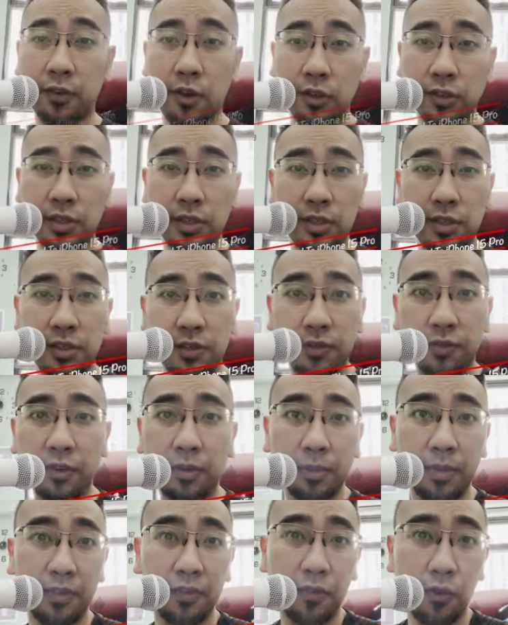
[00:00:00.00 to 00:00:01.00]
course, this is
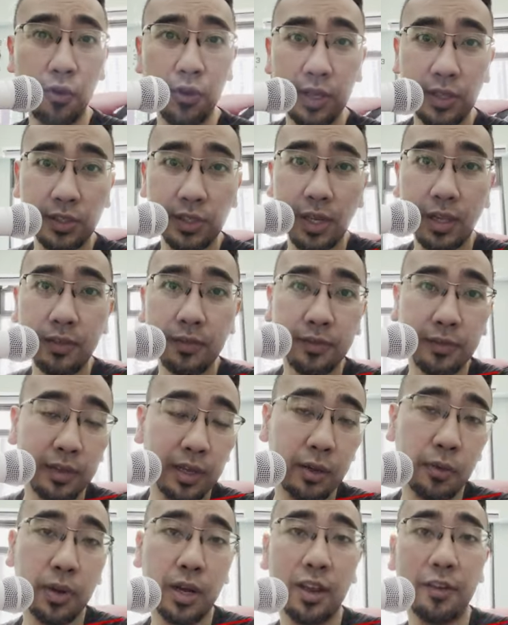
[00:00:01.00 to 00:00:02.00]
from the phone itself,
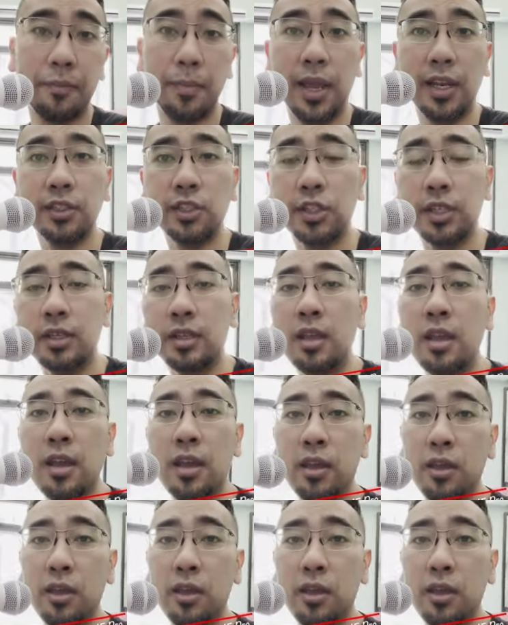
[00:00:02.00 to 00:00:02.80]
like what I've mentioned.